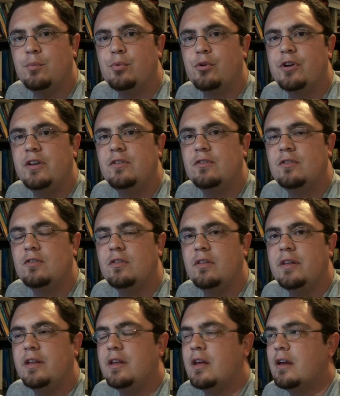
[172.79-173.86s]
the priests,
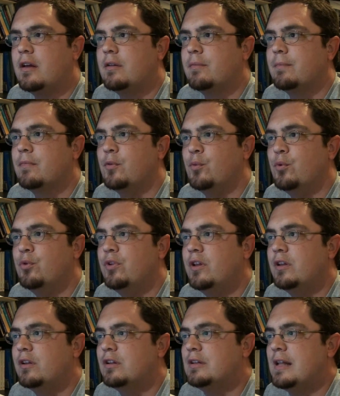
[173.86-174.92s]
the
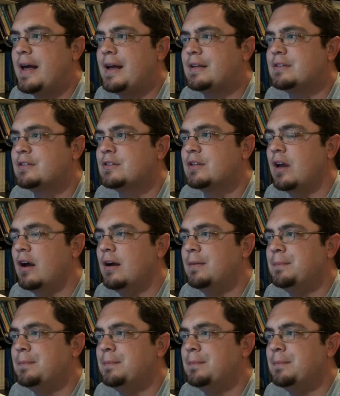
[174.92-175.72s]
ruling class.